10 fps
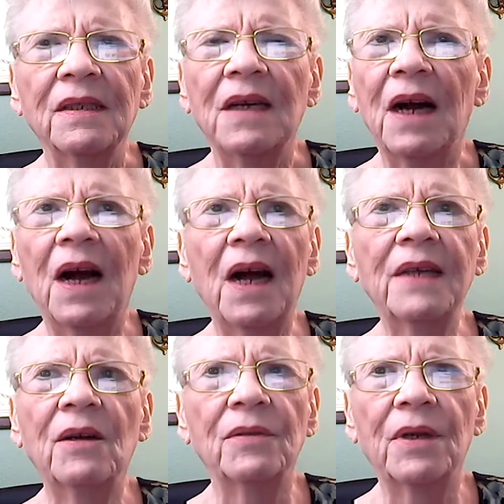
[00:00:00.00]
I
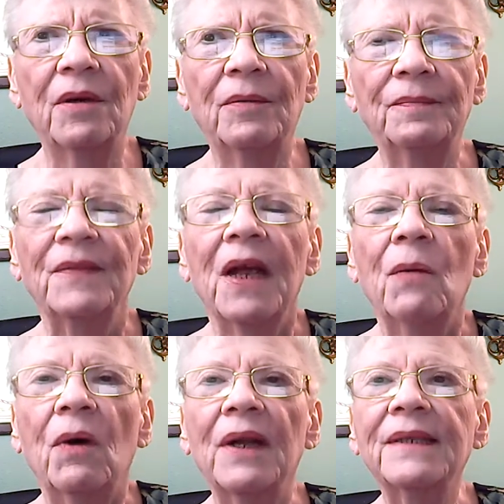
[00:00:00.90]
don't know.
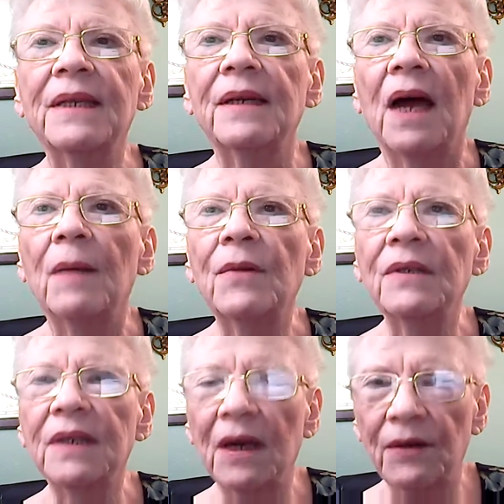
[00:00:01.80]
Well, listen, I'm going
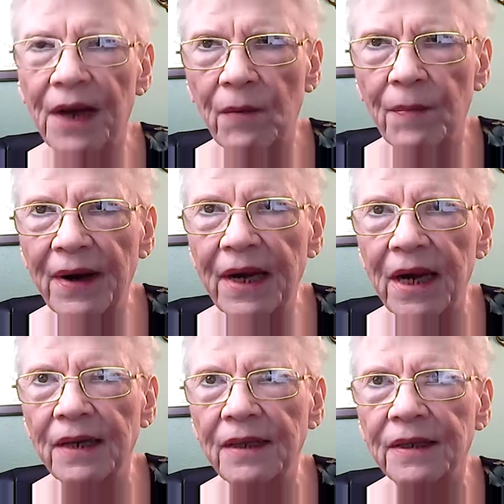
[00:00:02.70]
to settle down my
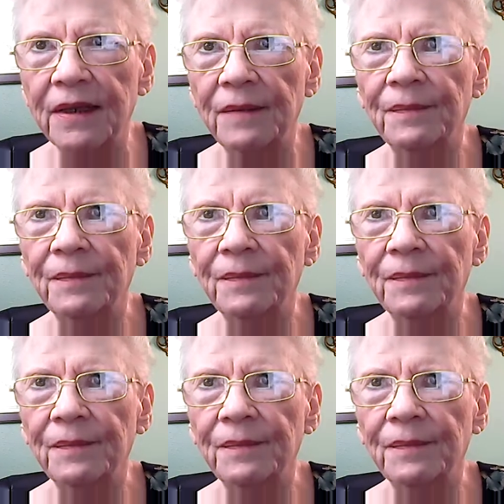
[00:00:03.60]
kids,